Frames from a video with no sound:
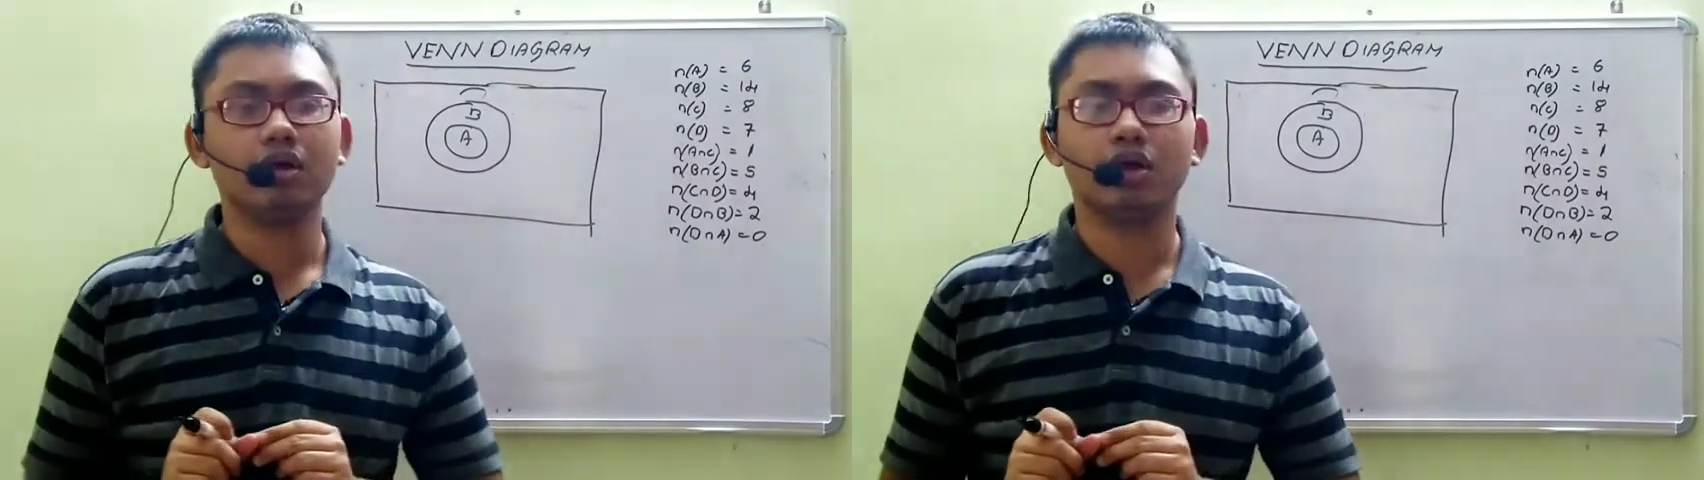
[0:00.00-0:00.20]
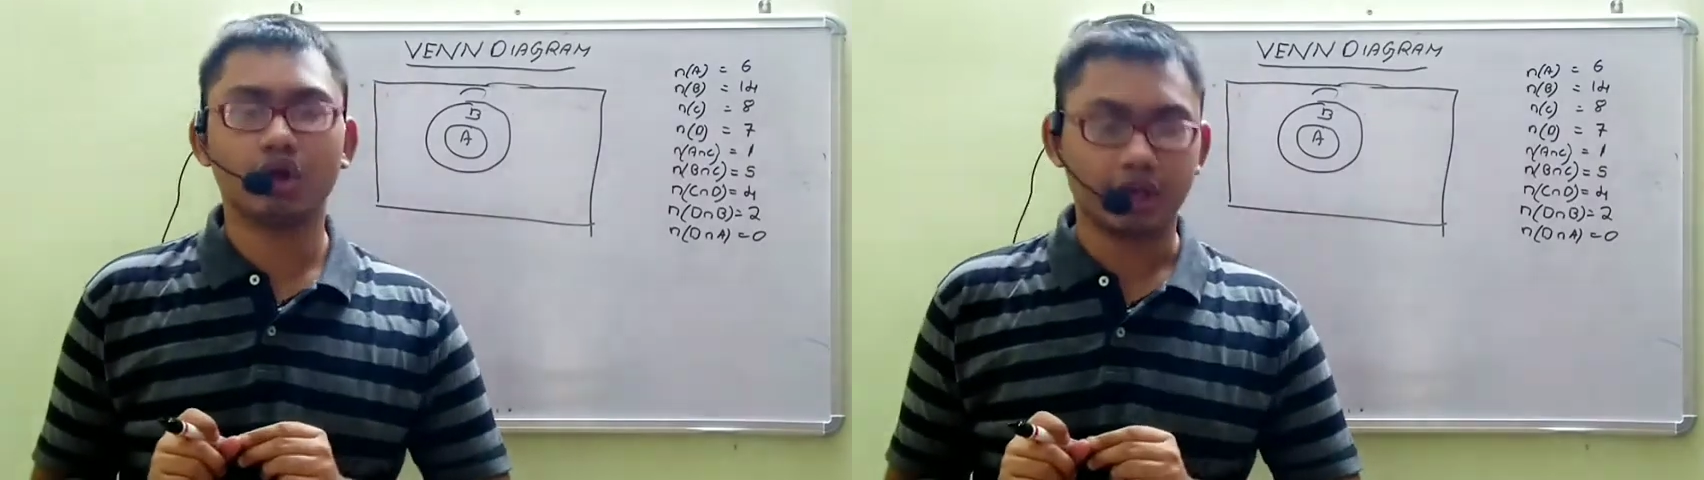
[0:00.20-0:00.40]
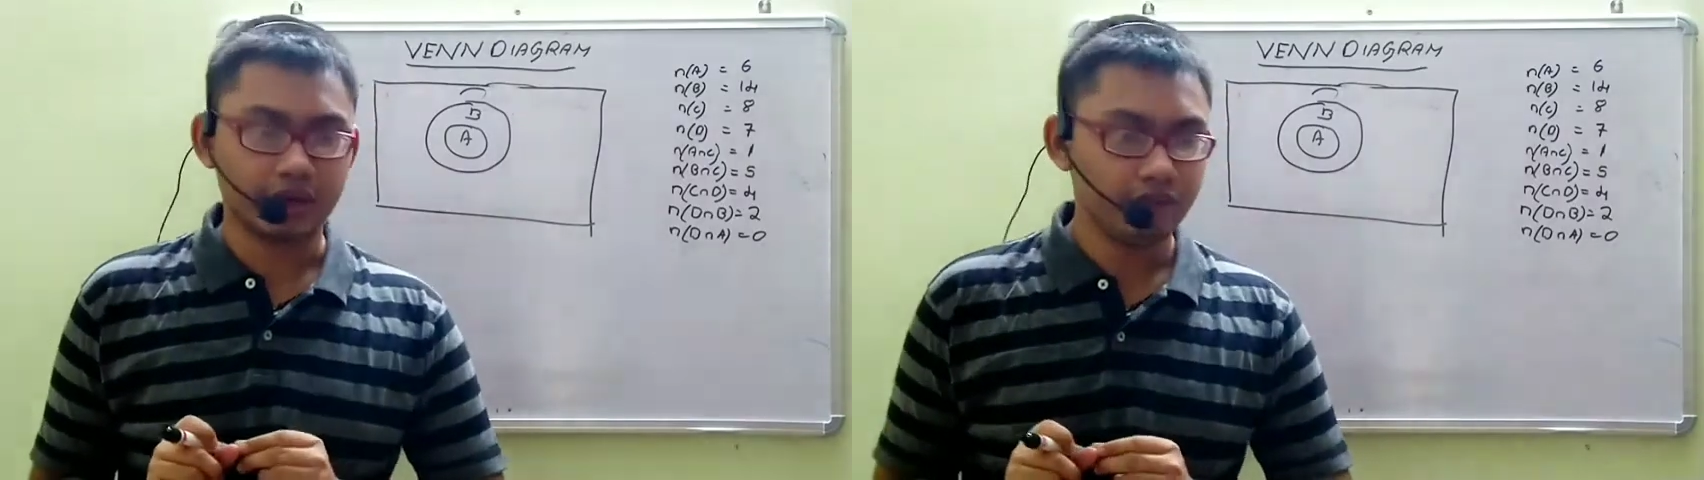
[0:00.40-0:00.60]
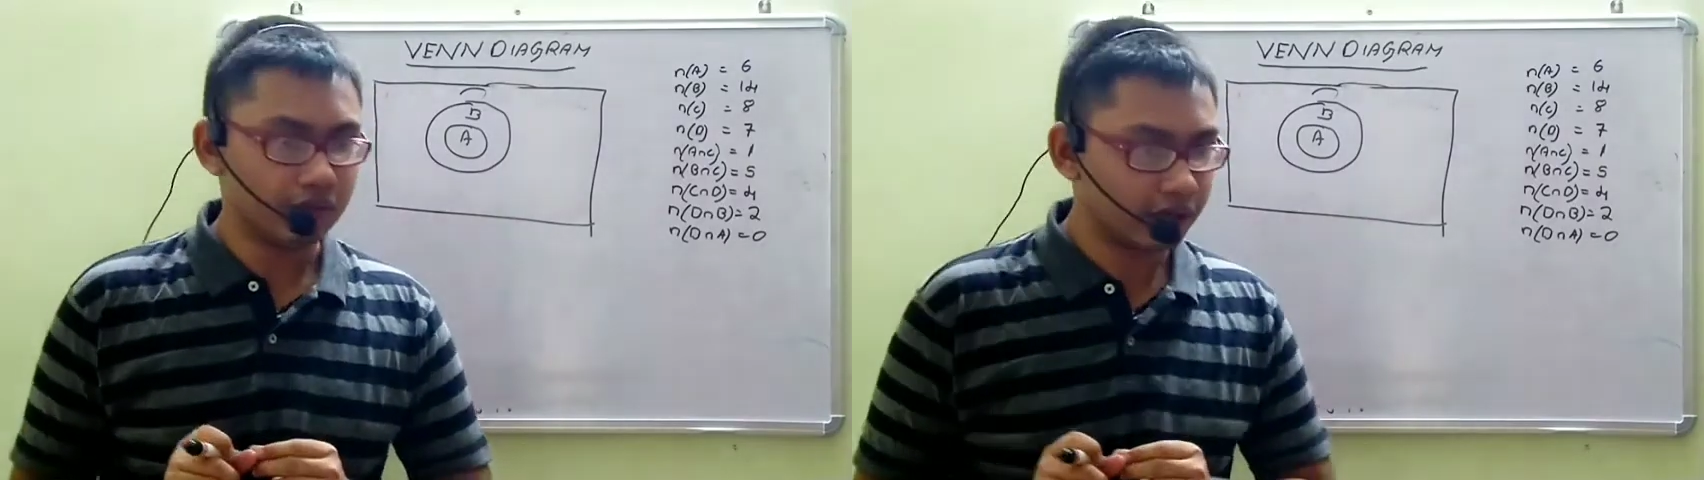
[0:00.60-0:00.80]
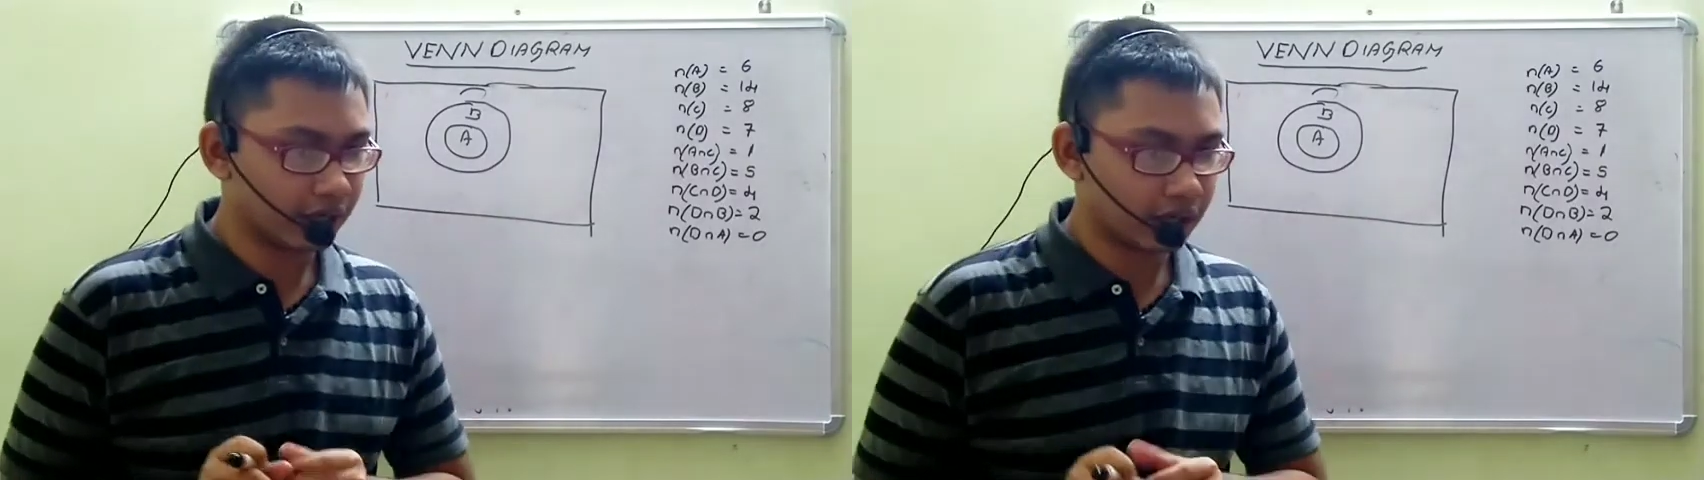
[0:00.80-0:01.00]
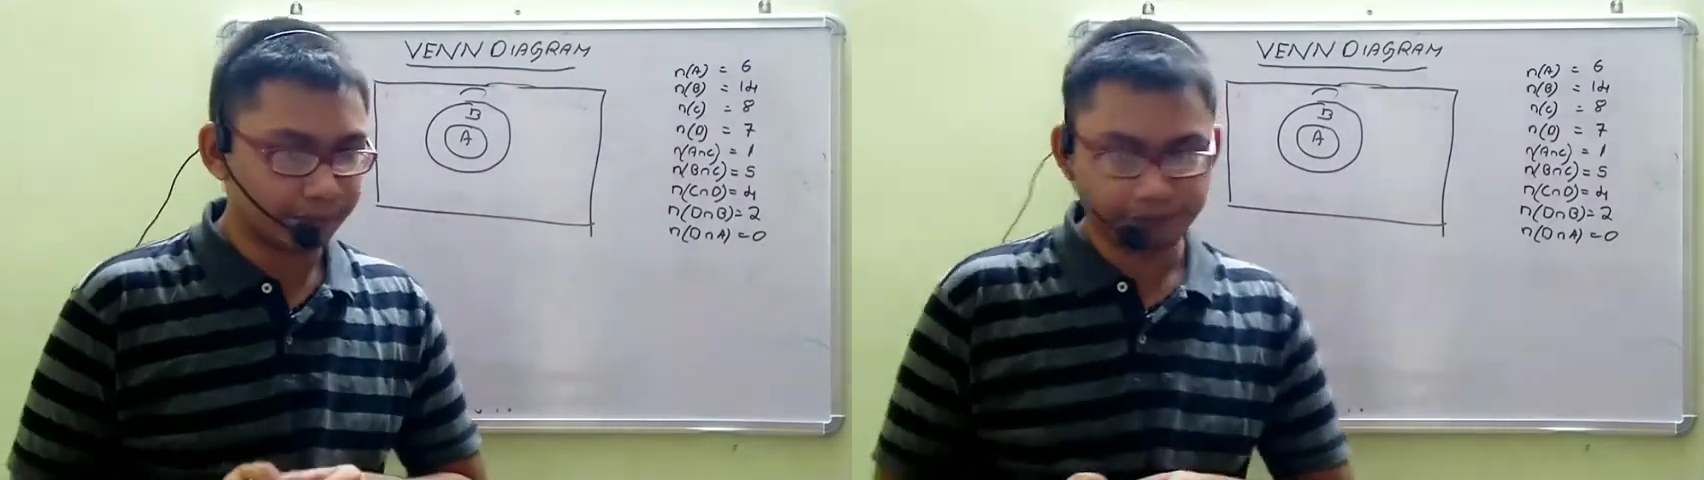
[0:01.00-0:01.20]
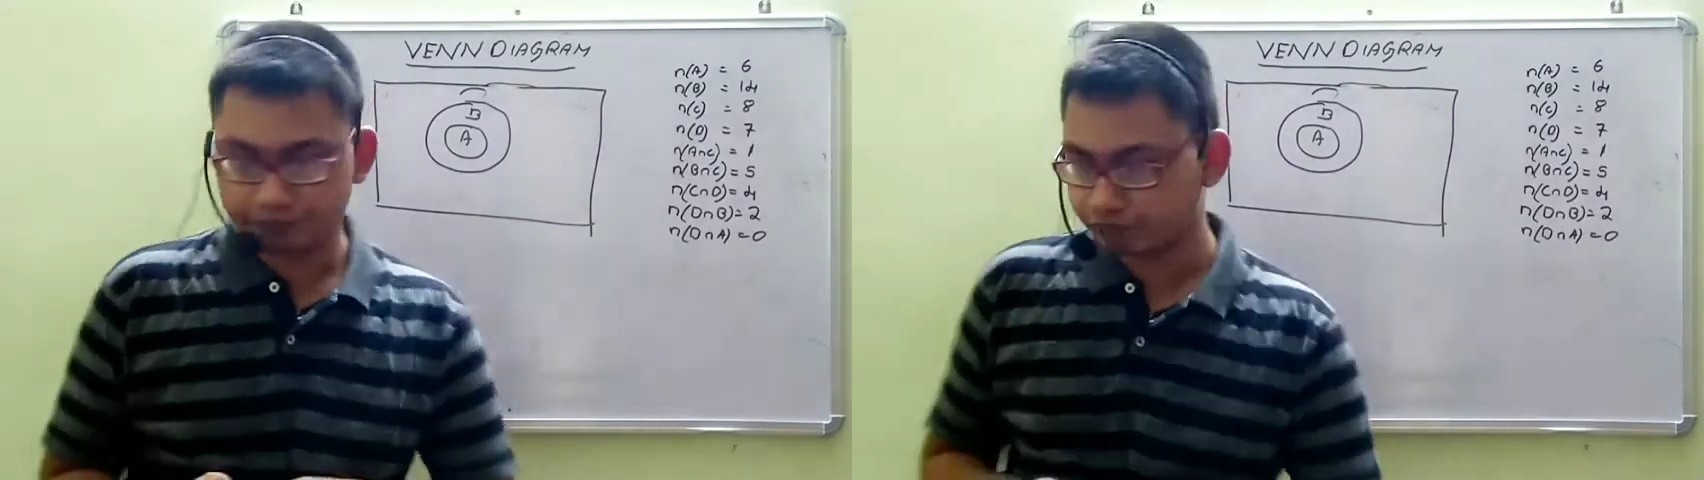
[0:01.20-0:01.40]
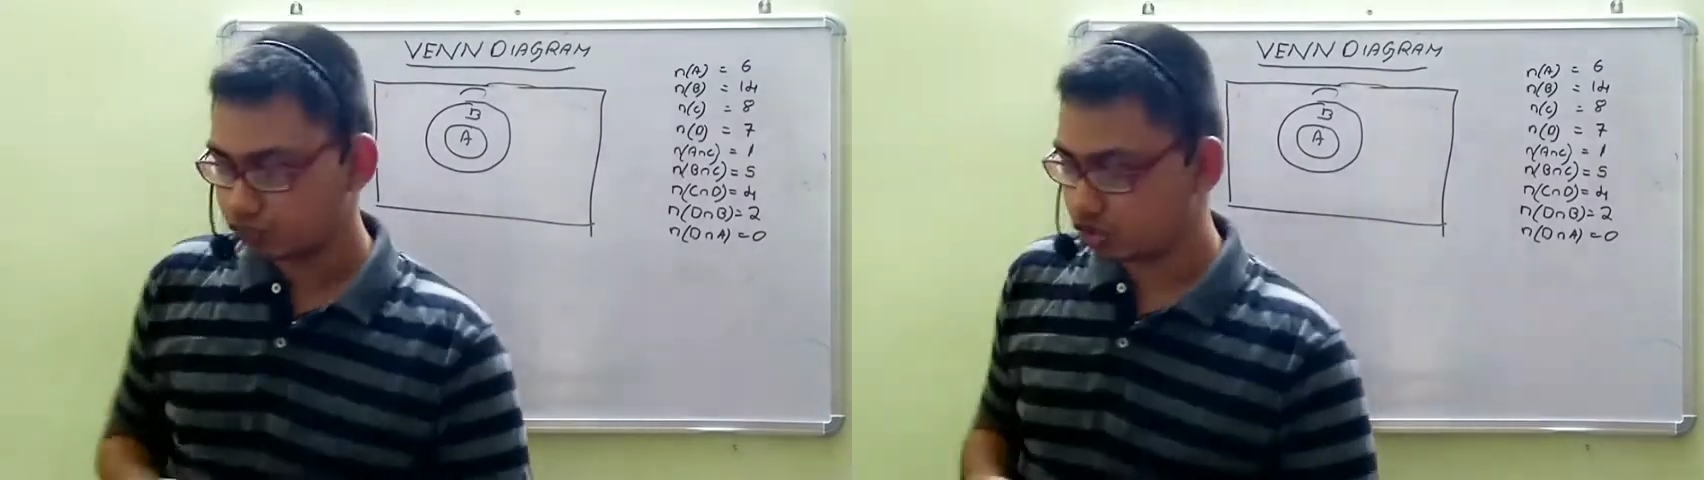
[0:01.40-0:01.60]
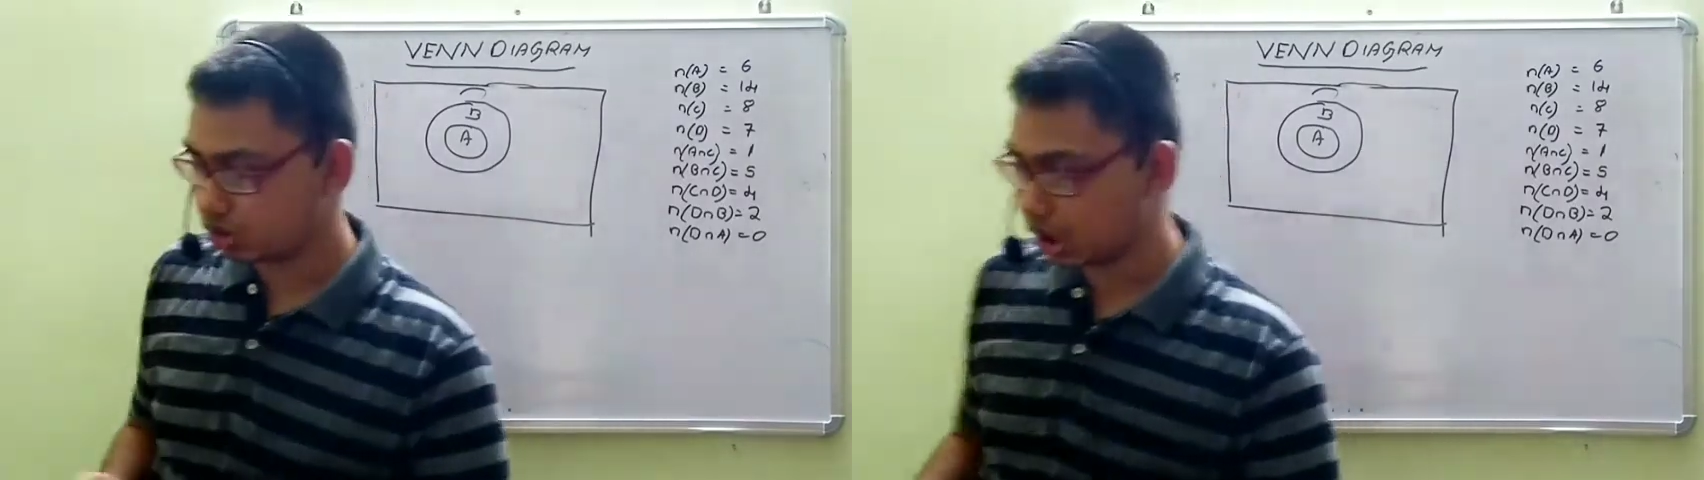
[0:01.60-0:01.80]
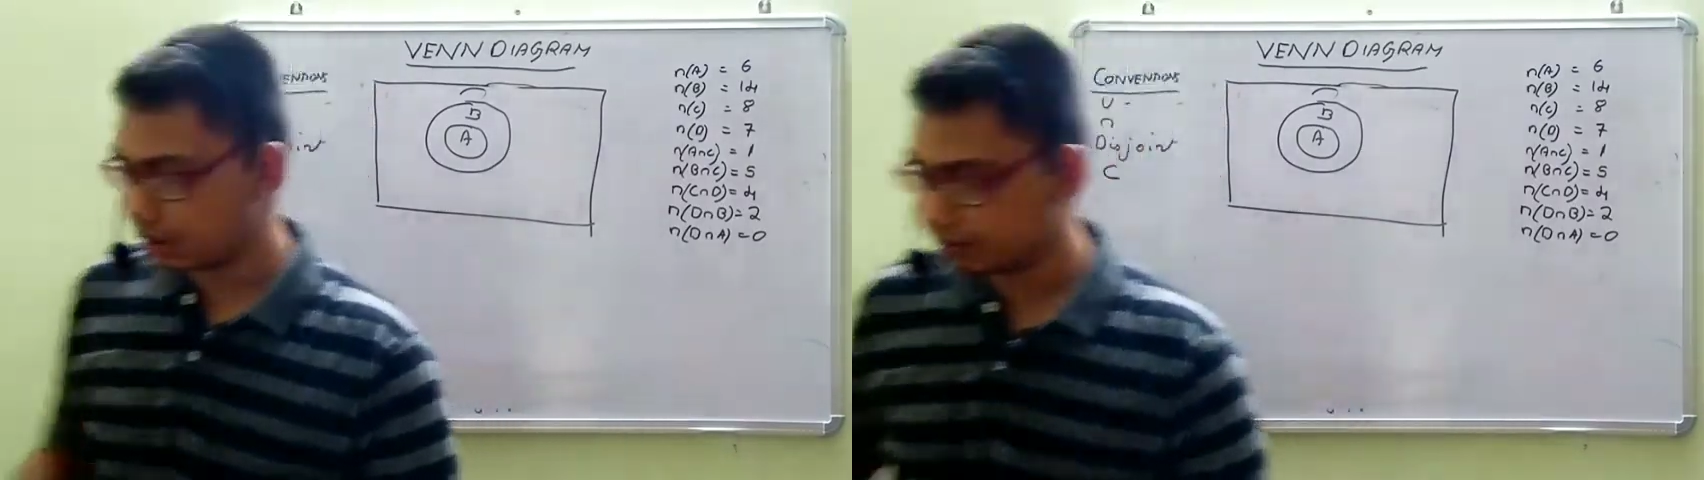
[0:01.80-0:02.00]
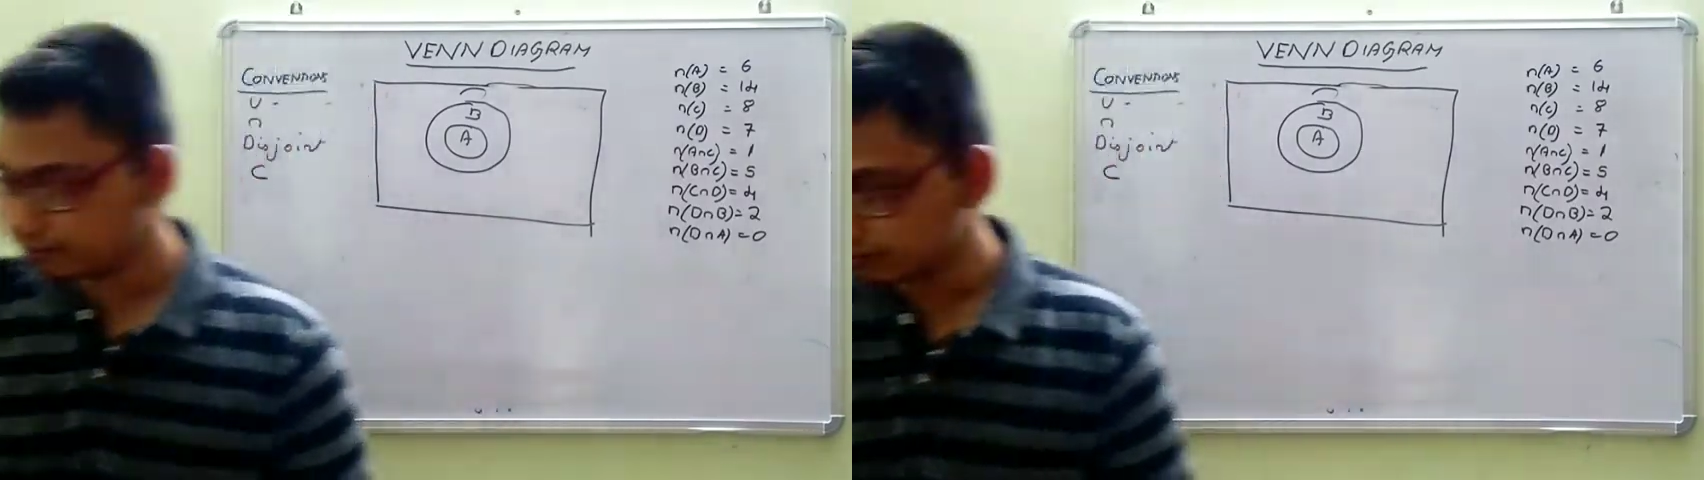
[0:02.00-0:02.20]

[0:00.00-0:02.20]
drawing a Venn diagram. Okay.